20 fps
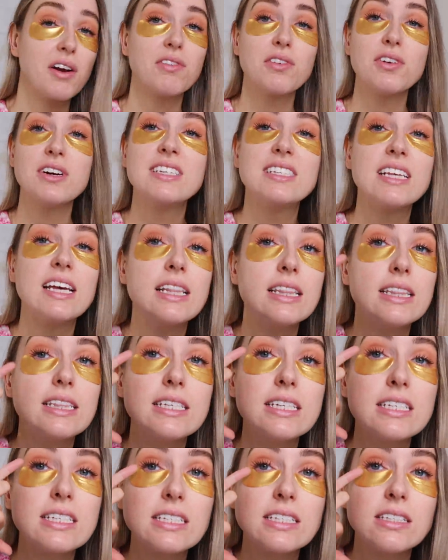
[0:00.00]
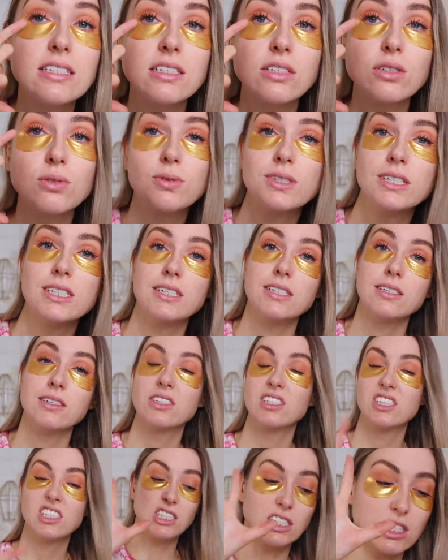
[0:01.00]
whatever reason, this lash right
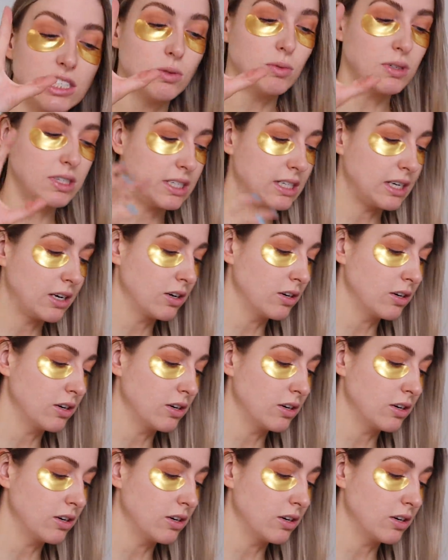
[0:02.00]
here just doesn't want to stay